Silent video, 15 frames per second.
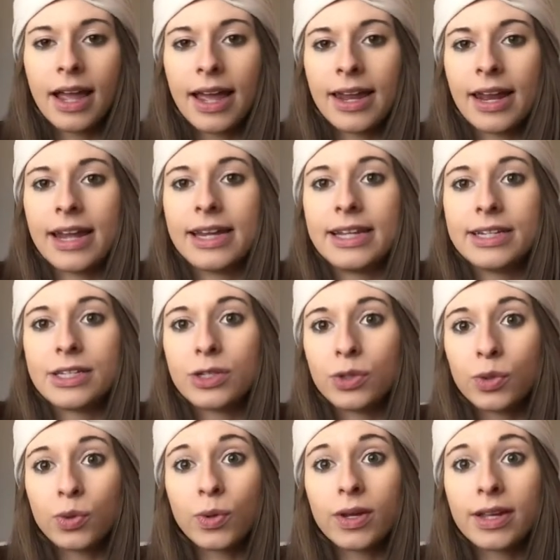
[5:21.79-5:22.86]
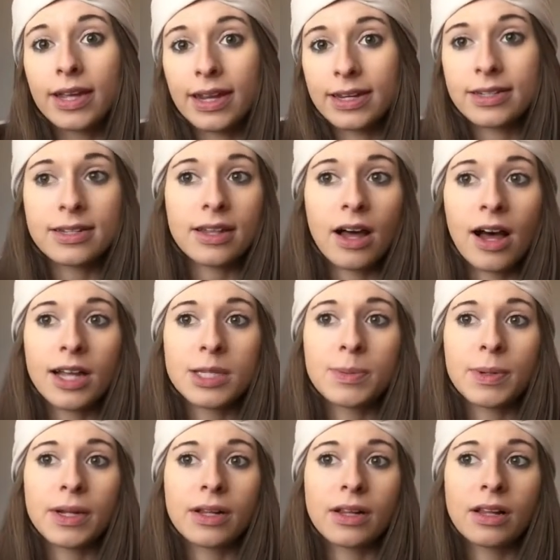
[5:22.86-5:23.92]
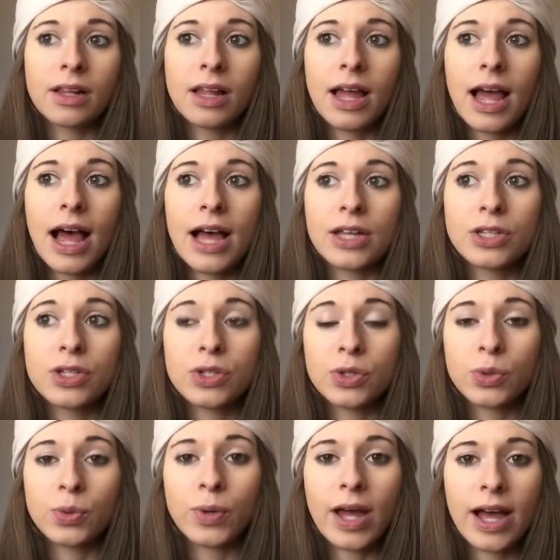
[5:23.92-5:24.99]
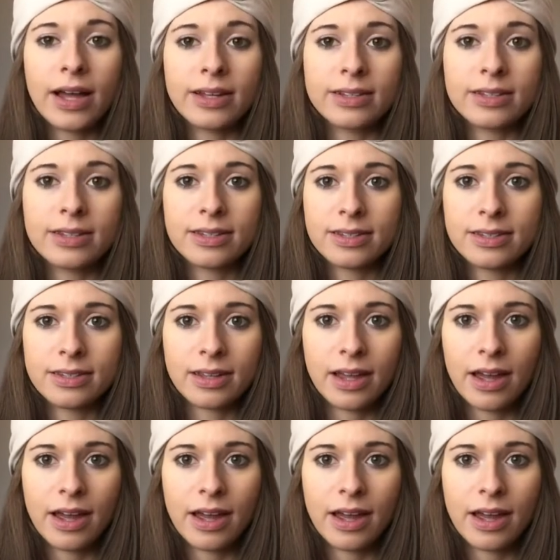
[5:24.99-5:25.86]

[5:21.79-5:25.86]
And I need to get into the hospital as soon as